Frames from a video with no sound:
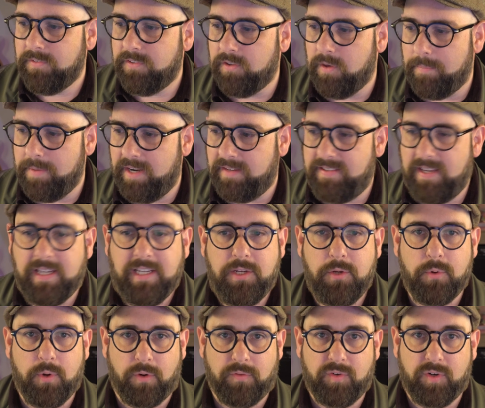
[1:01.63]
So I'm going to take
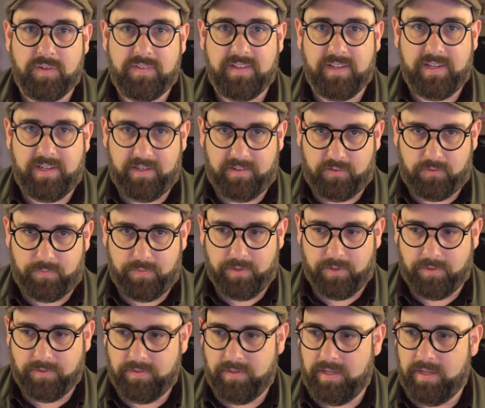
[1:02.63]
you over to
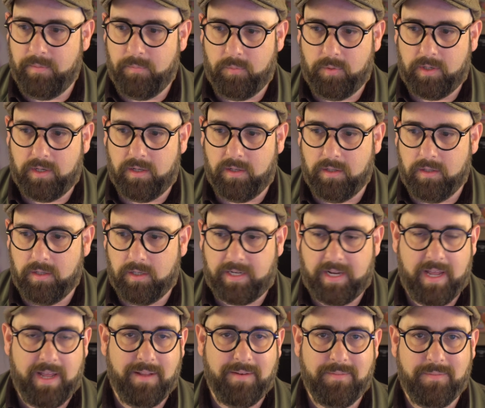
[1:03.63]
Higgsfield and we're going to
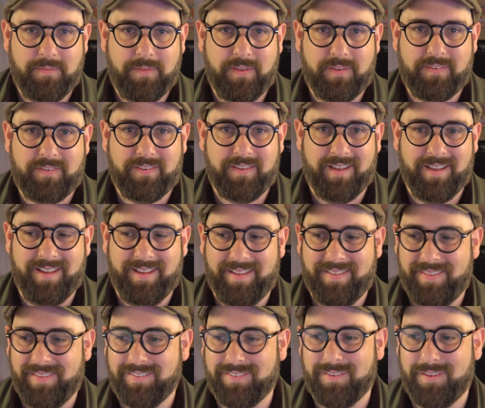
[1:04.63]
look at this,
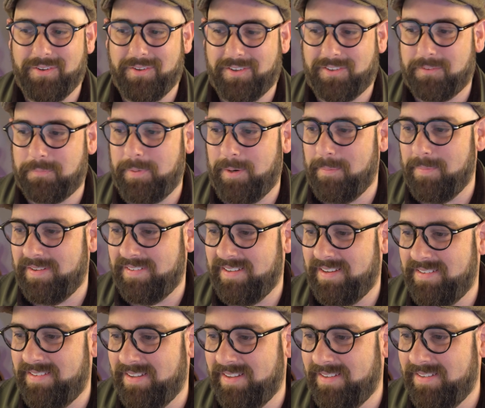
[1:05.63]
this little experiment
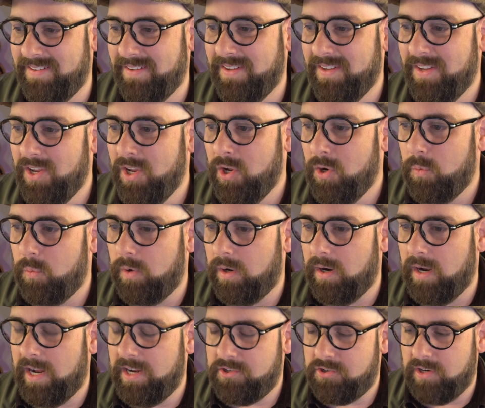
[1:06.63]
I did
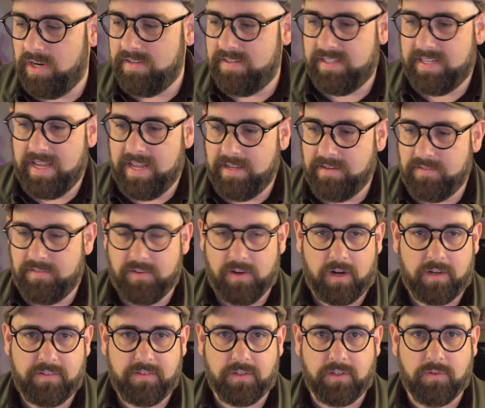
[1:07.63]
where I tried to get
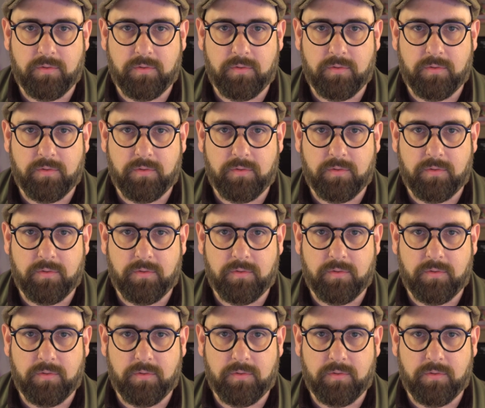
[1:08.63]
Dr.